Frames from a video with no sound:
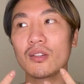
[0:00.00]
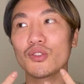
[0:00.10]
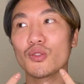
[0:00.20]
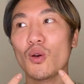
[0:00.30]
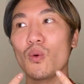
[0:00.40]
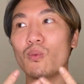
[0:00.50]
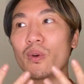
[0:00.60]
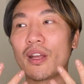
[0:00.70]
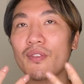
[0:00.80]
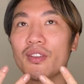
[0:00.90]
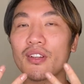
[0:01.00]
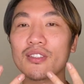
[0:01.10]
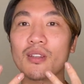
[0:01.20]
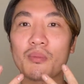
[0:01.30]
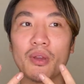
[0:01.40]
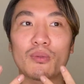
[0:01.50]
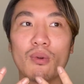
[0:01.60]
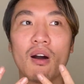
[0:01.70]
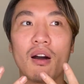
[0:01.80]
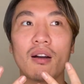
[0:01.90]
So whenever there's something
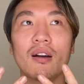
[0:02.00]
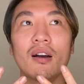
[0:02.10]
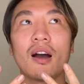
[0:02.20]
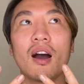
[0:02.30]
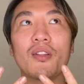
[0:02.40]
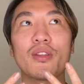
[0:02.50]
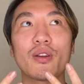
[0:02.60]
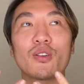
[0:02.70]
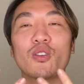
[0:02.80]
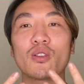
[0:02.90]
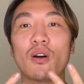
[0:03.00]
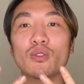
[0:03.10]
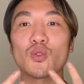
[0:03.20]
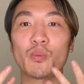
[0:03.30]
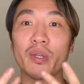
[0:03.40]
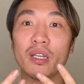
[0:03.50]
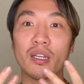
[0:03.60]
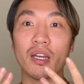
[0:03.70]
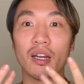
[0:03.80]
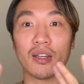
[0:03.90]
wrong, there could also
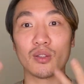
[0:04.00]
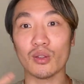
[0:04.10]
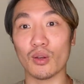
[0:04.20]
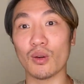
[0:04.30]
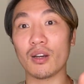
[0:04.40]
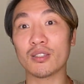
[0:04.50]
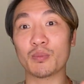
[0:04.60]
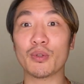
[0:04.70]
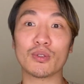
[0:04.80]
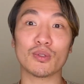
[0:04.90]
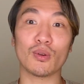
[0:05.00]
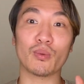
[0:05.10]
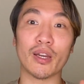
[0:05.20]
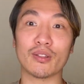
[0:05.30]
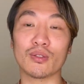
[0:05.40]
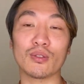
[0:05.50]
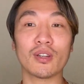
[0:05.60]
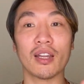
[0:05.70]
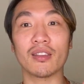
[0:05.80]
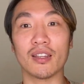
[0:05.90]
be a spiritual way to
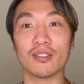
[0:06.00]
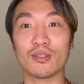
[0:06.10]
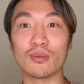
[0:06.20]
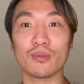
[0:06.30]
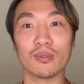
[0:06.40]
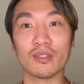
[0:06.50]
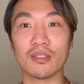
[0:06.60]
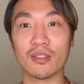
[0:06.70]
look at this, to